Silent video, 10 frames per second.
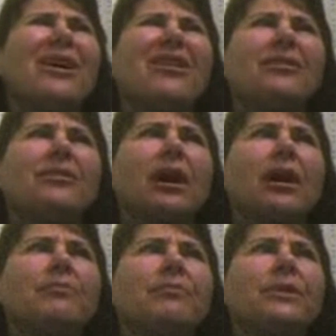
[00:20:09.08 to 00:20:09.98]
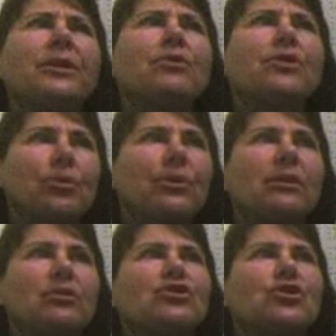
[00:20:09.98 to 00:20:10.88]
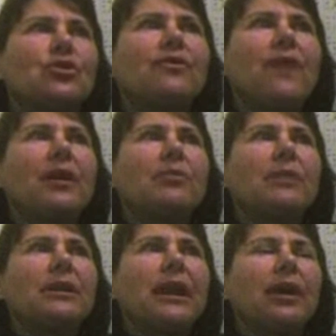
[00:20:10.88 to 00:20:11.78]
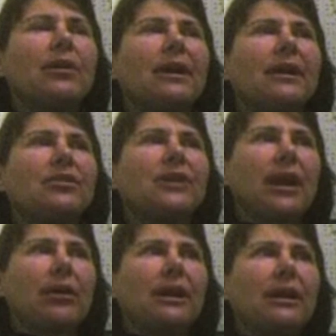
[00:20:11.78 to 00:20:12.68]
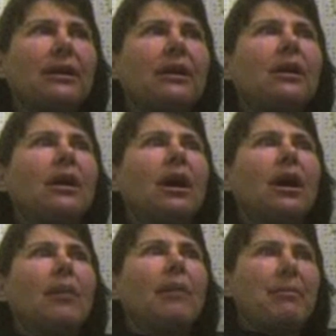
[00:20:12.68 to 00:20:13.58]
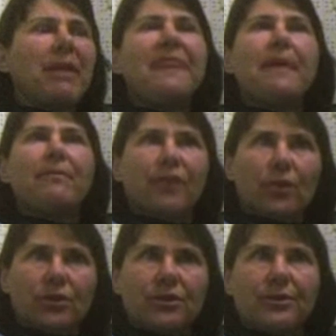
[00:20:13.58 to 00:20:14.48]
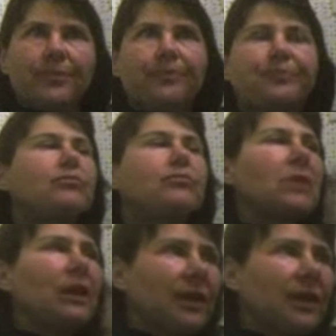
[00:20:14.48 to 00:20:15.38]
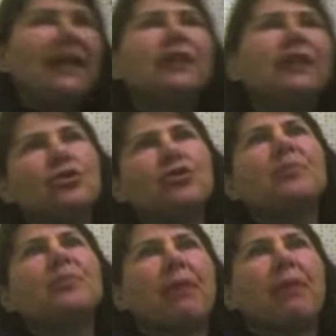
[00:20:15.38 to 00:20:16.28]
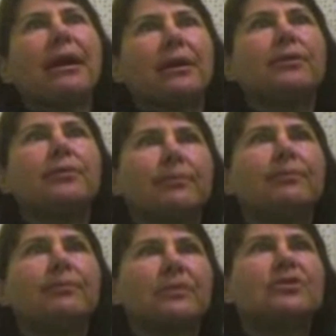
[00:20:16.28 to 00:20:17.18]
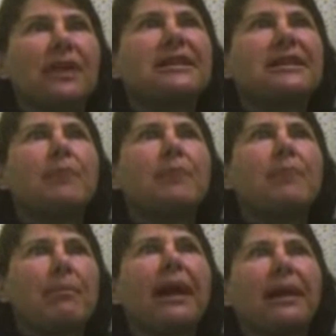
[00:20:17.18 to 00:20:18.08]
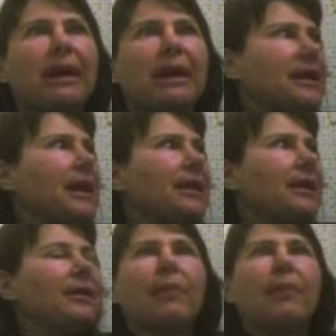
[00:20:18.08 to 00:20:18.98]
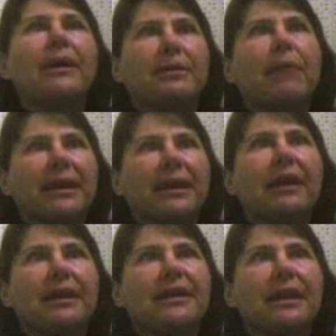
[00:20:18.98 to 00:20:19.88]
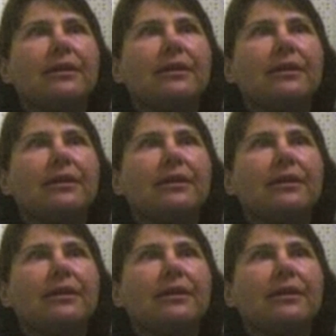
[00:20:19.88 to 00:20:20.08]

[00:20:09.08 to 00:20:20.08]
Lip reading: Well, there was two firemen, Eric and Gary. I met them first. Then they introduced me to Mike. So that's how I met Mike, and Mike and I dated.